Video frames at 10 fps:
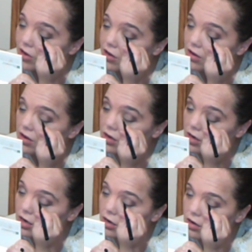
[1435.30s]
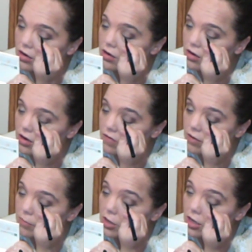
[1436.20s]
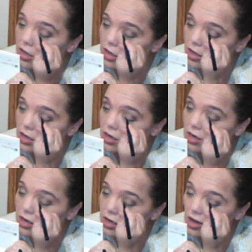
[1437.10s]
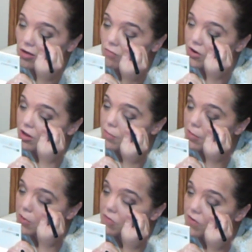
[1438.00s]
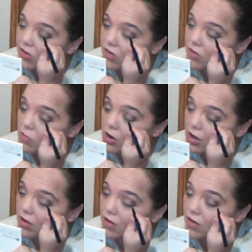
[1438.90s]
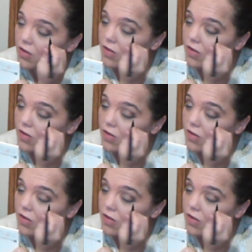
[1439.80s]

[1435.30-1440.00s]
But if I'm not, hopefully I'll be able to fix it to where I